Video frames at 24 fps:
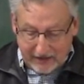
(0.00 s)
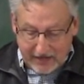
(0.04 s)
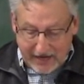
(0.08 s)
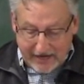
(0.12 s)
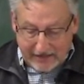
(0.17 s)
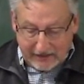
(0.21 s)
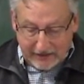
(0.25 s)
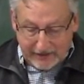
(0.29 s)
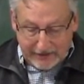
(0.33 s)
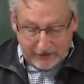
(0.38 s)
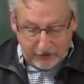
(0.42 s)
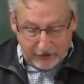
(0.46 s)

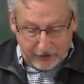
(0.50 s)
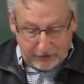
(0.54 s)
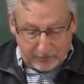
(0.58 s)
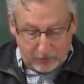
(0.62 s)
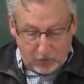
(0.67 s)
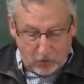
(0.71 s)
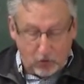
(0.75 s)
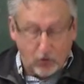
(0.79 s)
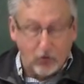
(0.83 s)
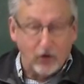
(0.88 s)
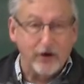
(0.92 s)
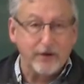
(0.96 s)
like lyric
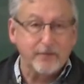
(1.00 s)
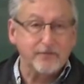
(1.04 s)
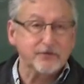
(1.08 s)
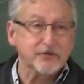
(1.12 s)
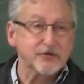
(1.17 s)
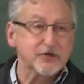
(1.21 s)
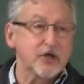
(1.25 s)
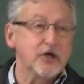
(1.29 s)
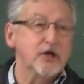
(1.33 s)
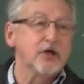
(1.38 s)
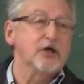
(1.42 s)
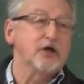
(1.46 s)

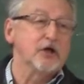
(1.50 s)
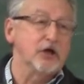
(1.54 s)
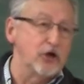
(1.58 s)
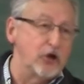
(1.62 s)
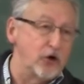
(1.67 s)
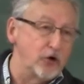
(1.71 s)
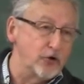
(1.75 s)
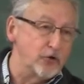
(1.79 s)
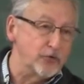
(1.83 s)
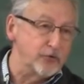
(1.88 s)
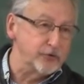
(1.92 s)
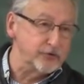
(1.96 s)
poems,
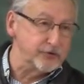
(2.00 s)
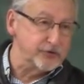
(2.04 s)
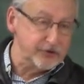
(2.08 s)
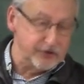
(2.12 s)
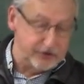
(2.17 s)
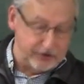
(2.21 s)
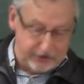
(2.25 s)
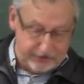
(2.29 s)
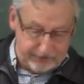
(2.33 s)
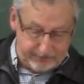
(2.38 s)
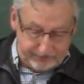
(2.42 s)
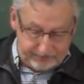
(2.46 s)

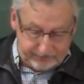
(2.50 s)
closed.